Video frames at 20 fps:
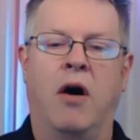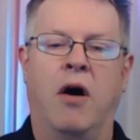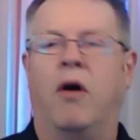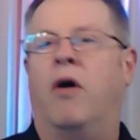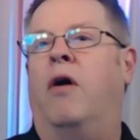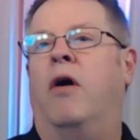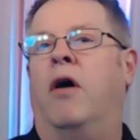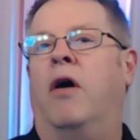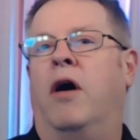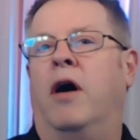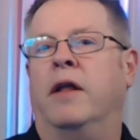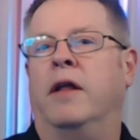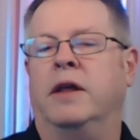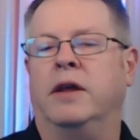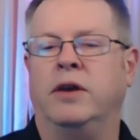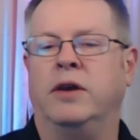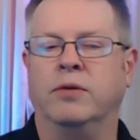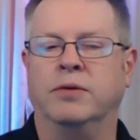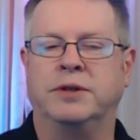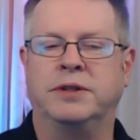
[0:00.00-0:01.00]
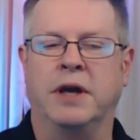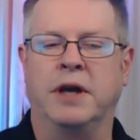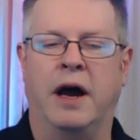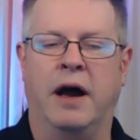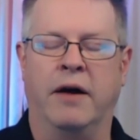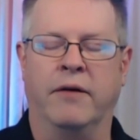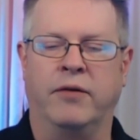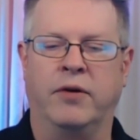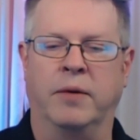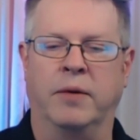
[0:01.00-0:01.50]
on the use
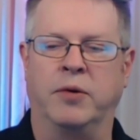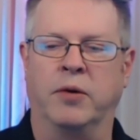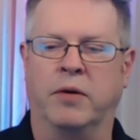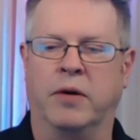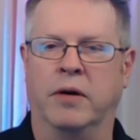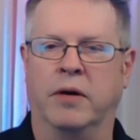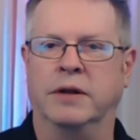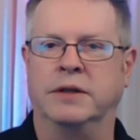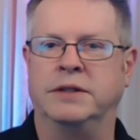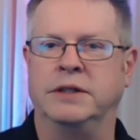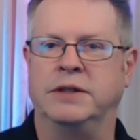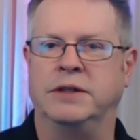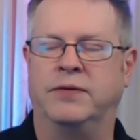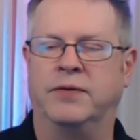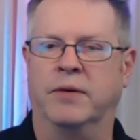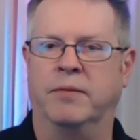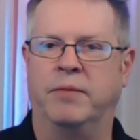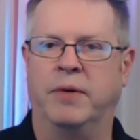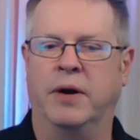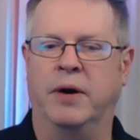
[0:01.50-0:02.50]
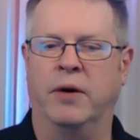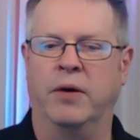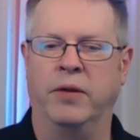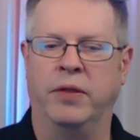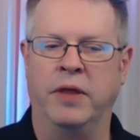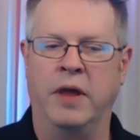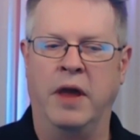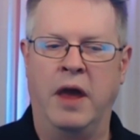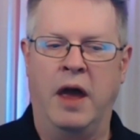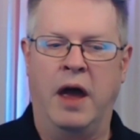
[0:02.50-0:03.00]
of cryptocurrencies for both
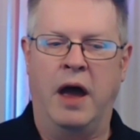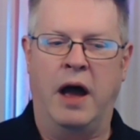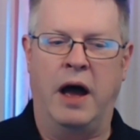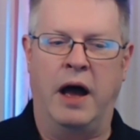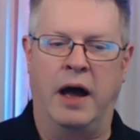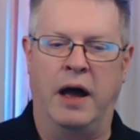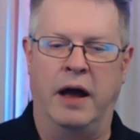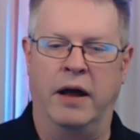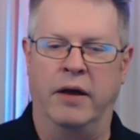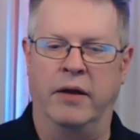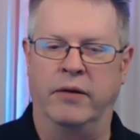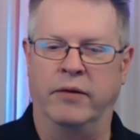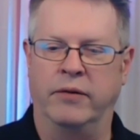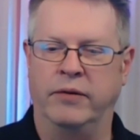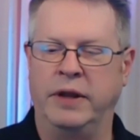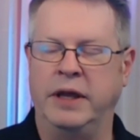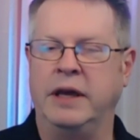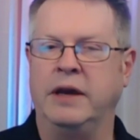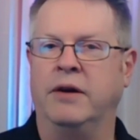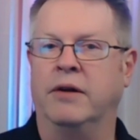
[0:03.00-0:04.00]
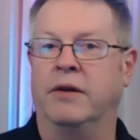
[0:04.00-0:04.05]
uh, legal